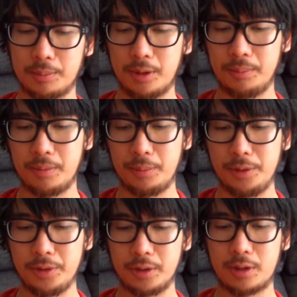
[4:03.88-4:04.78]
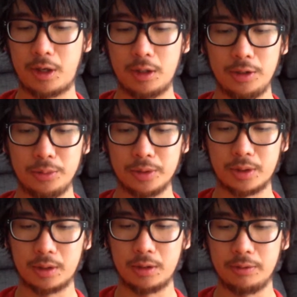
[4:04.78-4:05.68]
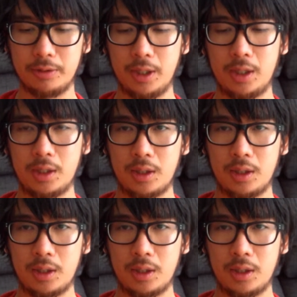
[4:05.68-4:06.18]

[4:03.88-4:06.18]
like my music college was like kind of